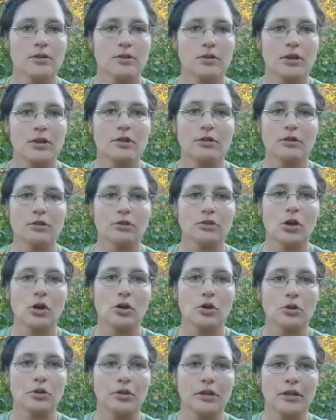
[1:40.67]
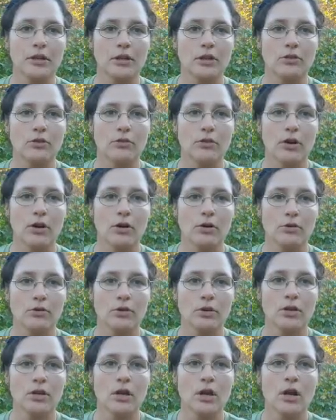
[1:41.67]
they're either locally
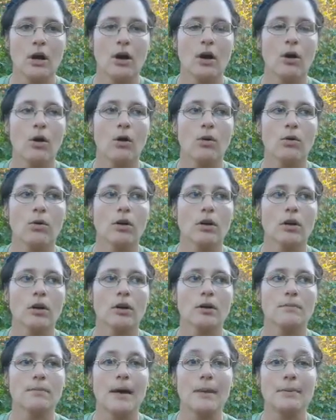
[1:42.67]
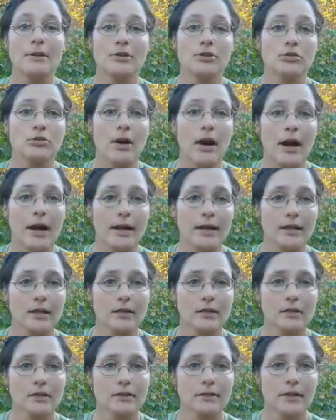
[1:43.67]
grown or maybe dried.